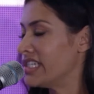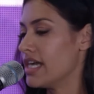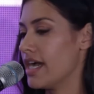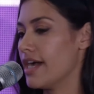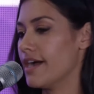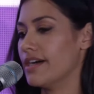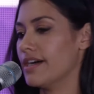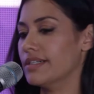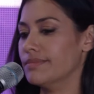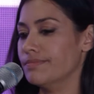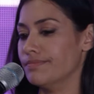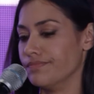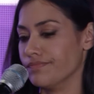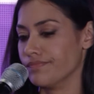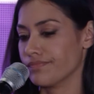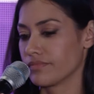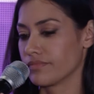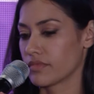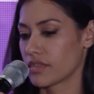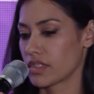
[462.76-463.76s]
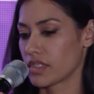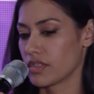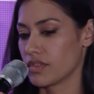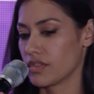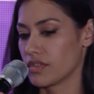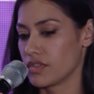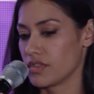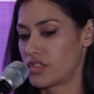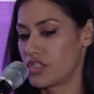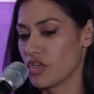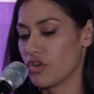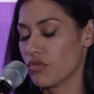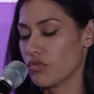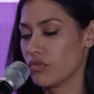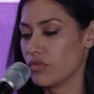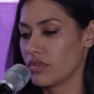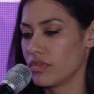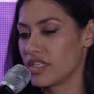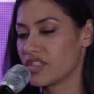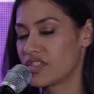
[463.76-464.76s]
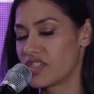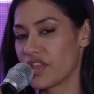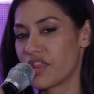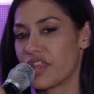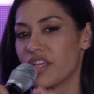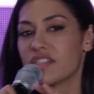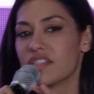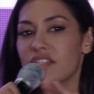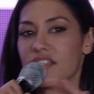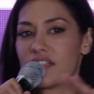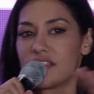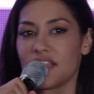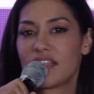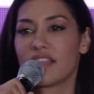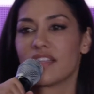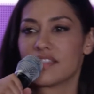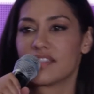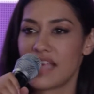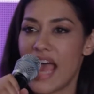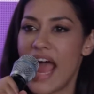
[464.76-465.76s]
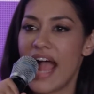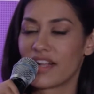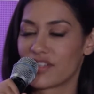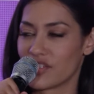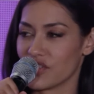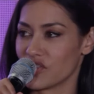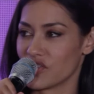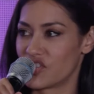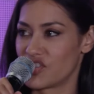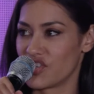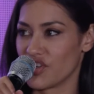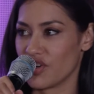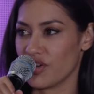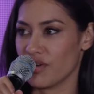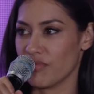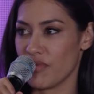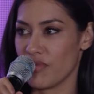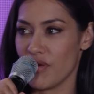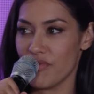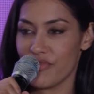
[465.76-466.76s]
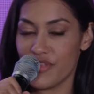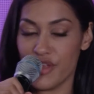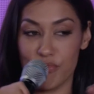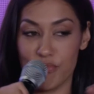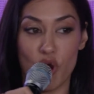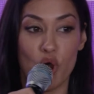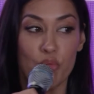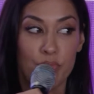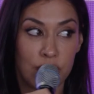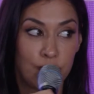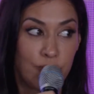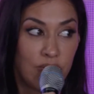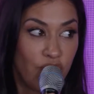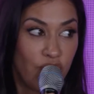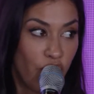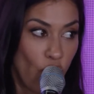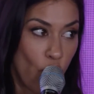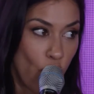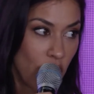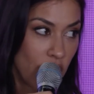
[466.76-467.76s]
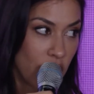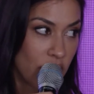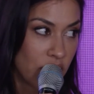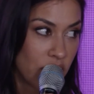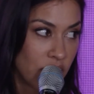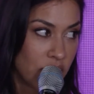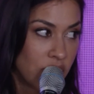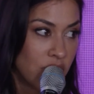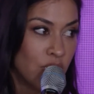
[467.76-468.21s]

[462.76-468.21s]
So there's this actor's term, the moment before,